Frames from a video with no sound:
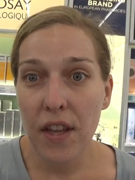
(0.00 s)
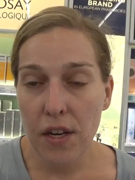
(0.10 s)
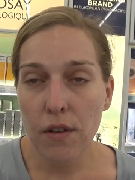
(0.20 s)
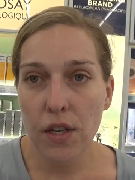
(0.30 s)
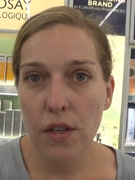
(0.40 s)
Then
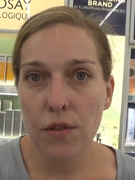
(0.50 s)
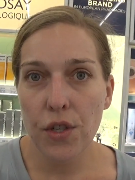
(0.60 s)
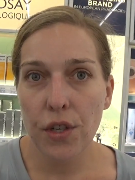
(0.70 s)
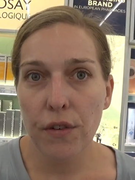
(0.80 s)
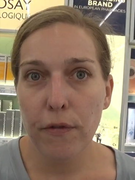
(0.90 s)
you can use
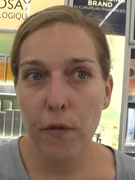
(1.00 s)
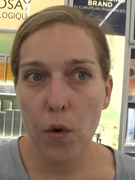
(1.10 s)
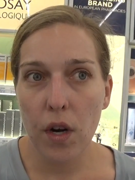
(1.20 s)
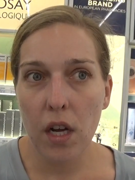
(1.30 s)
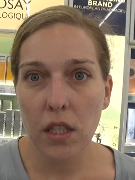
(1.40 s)
your
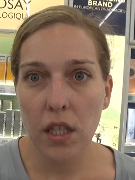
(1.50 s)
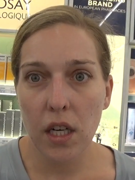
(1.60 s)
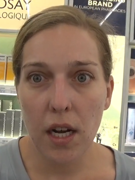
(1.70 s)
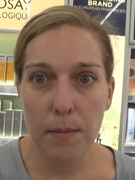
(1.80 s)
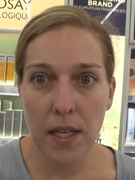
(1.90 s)

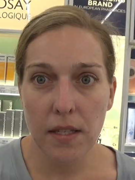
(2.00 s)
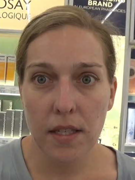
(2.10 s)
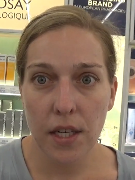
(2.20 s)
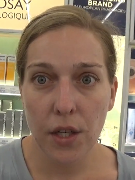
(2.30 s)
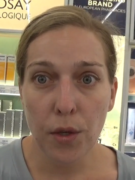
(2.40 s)
$4 um,
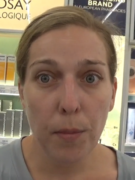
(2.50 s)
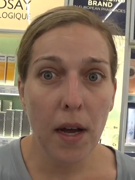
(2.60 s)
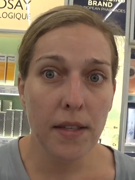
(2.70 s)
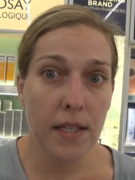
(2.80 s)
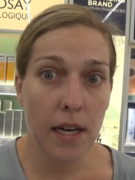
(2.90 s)
instant
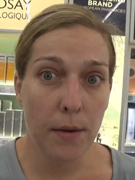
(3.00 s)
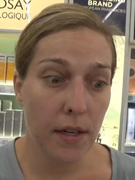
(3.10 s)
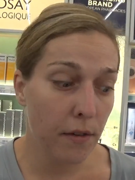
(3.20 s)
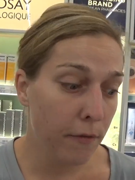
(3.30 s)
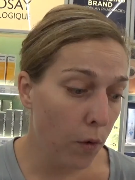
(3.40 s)
coupon, so now we're
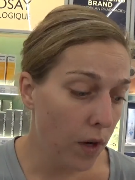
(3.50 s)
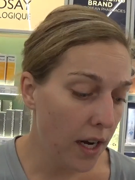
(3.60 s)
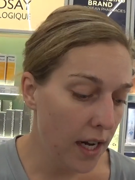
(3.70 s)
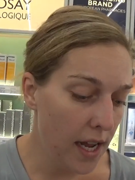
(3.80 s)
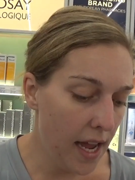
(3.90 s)
down to
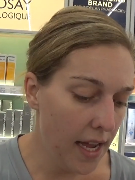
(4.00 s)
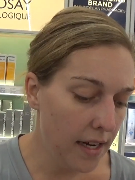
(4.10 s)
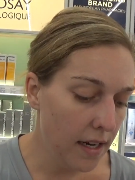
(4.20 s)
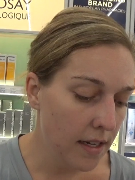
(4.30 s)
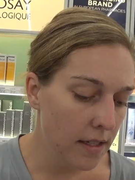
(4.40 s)

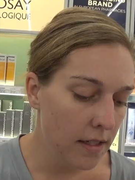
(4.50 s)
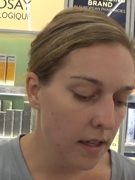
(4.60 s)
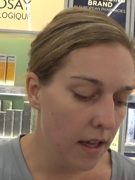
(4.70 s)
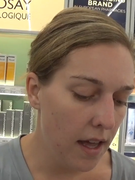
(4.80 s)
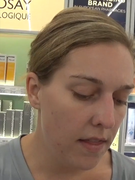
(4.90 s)
$4.98
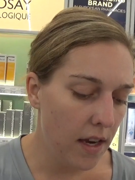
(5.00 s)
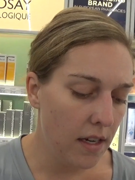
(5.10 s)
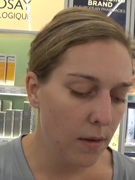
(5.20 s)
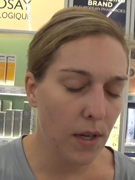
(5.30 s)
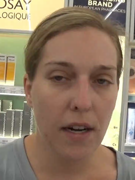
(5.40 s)
and
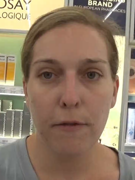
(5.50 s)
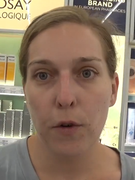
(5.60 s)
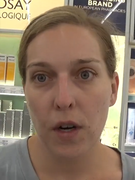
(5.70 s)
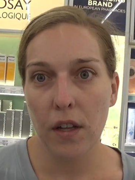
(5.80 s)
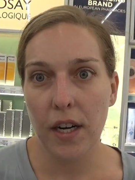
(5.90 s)
then you would get a
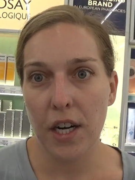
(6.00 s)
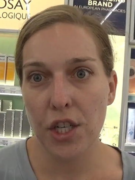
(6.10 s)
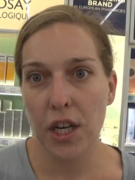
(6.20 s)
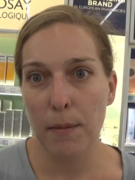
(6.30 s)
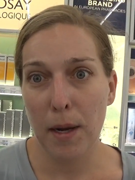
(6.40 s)
$4
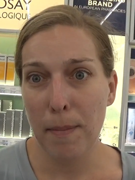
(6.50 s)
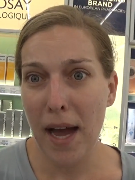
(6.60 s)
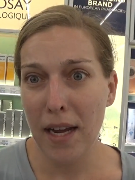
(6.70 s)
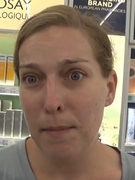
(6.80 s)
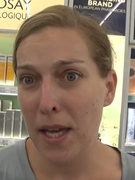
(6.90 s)
extra credit
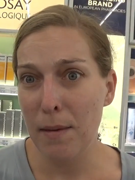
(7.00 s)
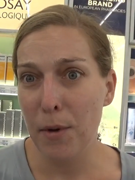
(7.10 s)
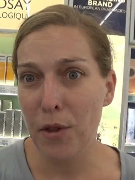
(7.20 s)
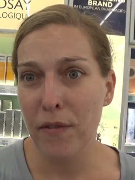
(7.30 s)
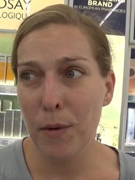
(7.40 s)
back, making
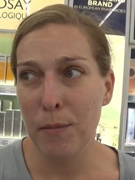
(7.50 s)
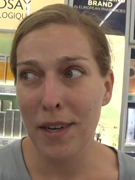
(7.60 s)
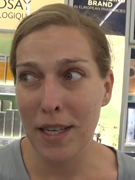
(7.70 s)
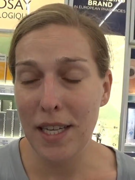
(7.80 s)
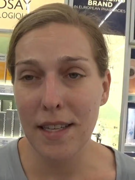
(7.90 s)
both of them
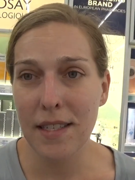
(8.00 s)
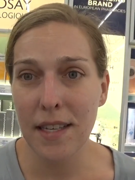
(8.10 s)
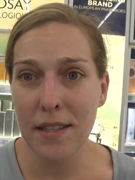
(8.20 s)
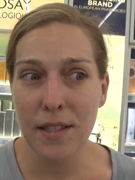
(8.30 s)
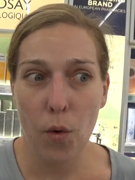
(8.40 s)
98
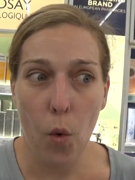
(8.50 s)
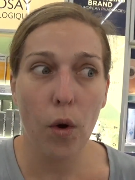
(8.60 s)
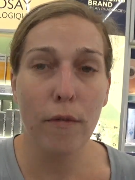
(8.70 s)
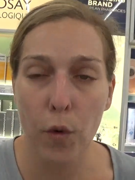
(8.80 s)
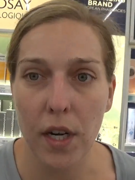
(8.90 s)
cents
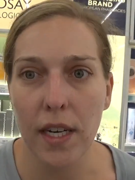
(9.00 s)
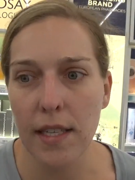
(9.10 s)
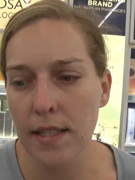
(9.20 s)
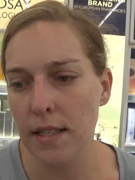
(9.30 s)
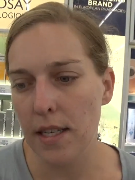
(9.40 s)
or
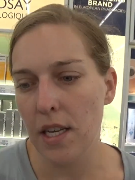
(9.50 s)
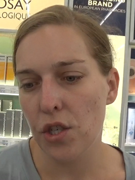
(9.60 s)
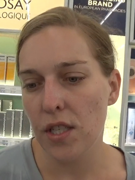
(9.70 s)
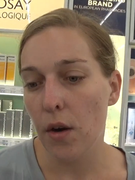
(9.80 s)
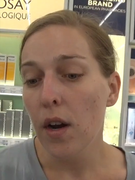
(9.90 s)
49 cents
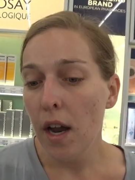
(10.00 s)
each. So